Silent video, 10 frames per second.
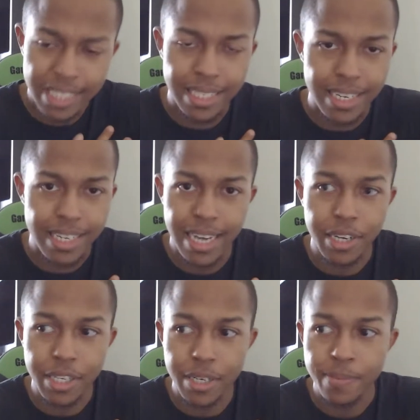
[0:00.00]
tell
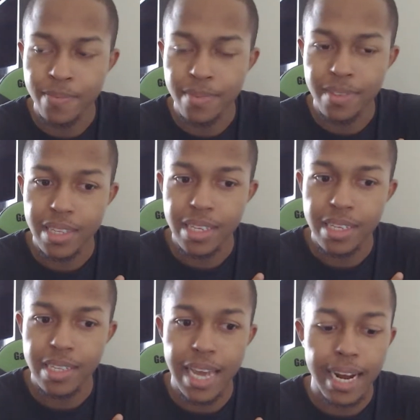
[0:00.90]
you,
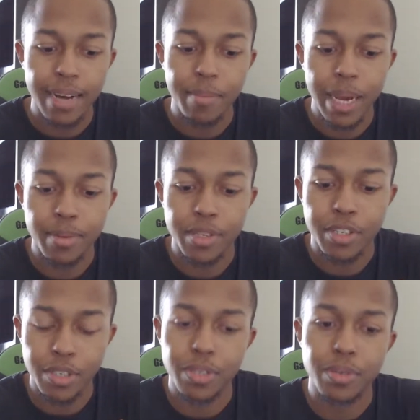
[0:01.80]
that I'm able to
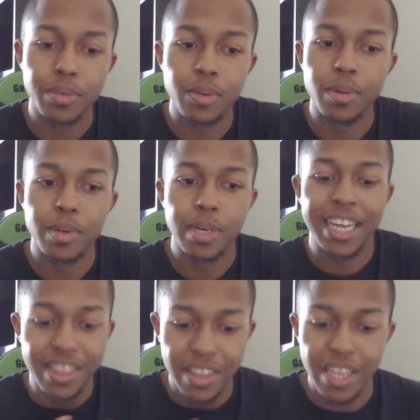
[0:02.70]
do
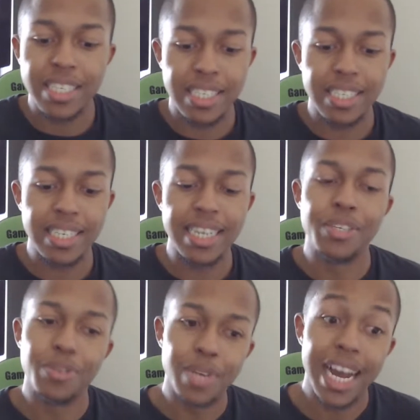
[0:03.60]
this and
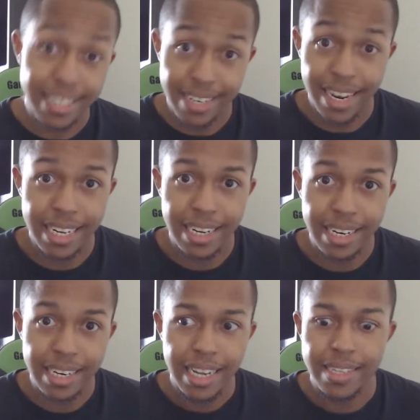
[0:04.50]
you guys like it.
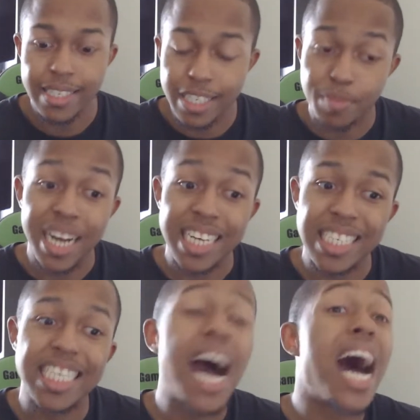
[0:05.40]
This is my
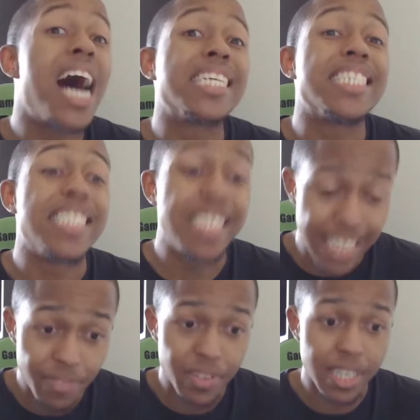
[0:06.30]

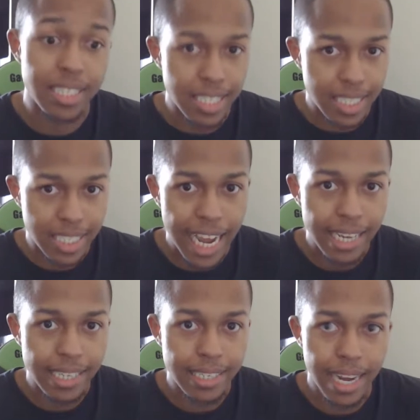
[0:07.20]
God-given
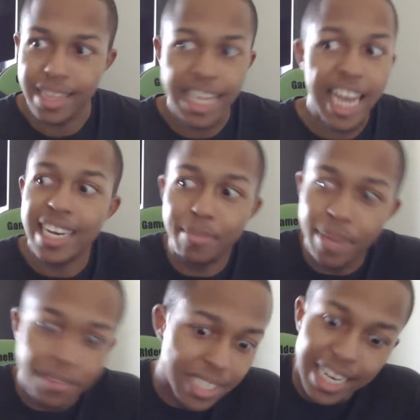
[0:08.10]
talent. I thank him
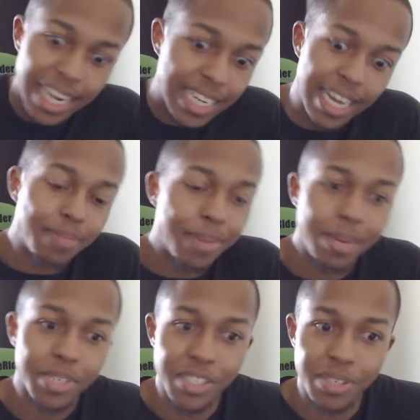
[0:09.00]
every day that I'm able
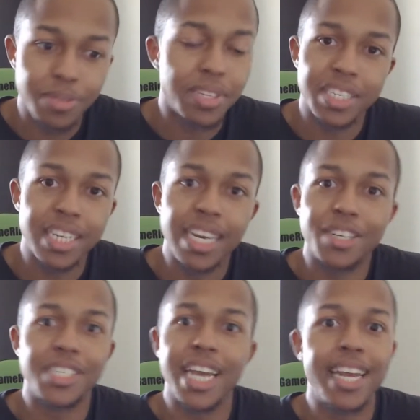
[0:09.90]
to do this and
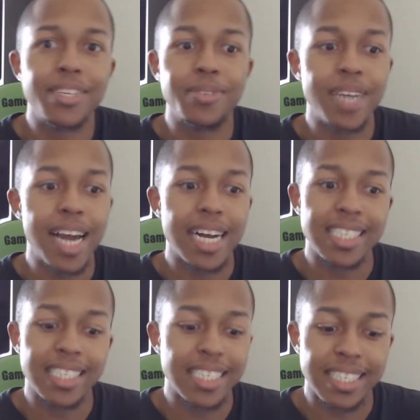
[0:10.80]
entertain you
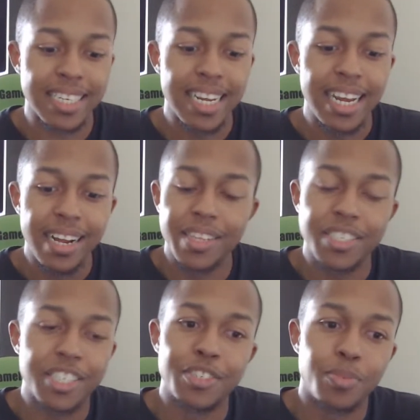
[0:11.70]
guys. This
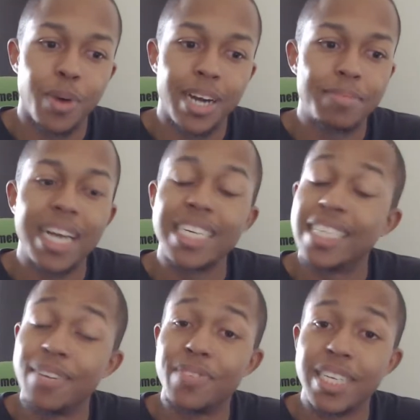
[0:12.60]
is what my
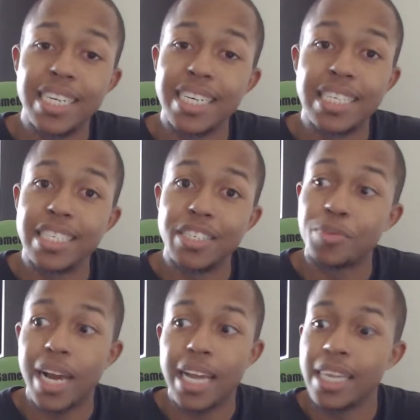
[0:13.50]
gifting is. It's
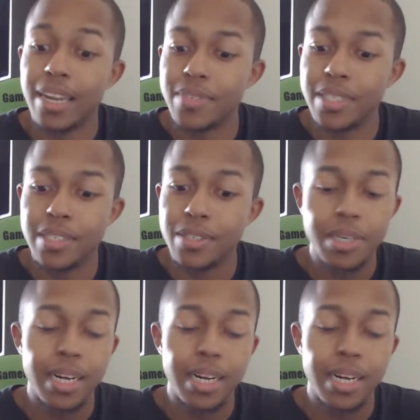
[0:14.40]
what I love to do, and I